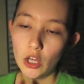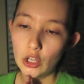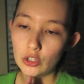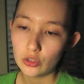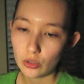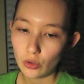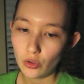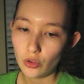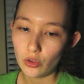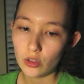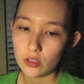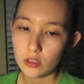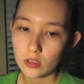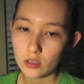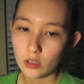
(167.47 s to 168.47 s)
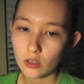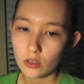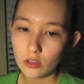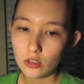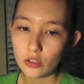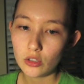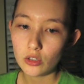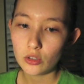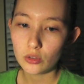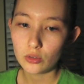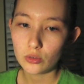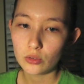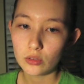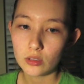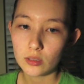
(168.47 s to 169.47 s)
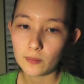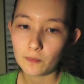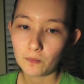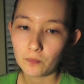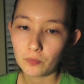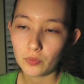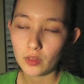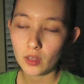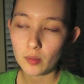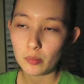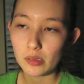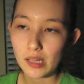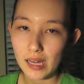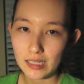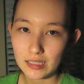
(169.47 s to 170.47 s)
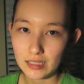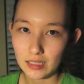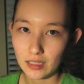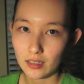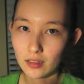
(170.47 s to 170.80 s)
So it's good to use plastic.